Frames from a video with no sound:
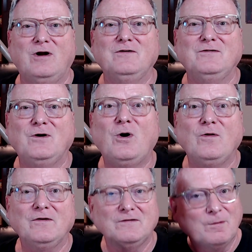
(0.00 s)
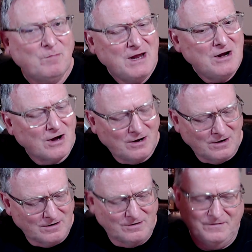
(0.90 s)
I'll just call this a peanut
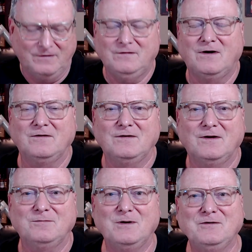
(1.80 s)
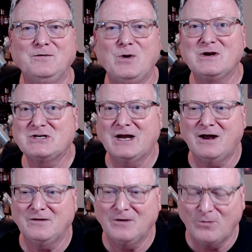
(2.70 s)
color on this hot sauce. But let's go ahead and check
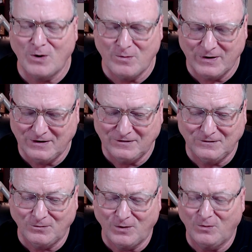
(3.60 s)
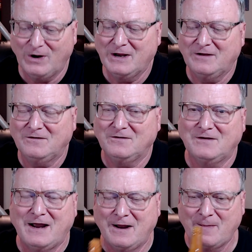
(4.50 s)
out the aroma. And this is where it really gets
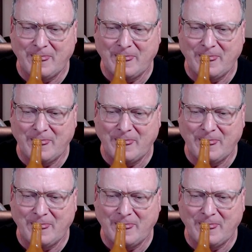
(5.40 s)
exciting.